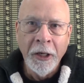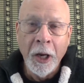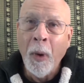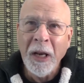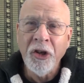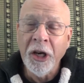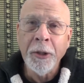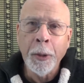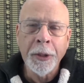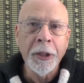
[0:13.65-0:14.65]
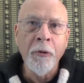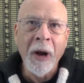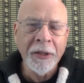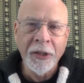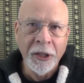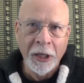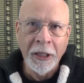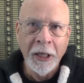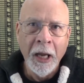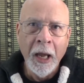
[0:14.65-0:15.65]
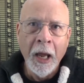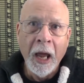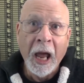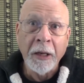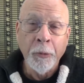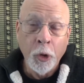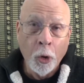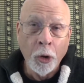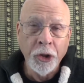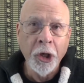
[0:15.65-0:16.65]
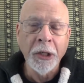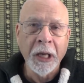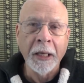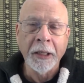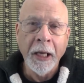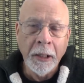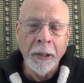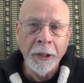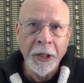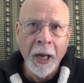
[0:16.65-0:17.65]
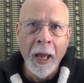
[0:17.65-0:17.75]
Now, when Jesus was arrested and tortured and killed,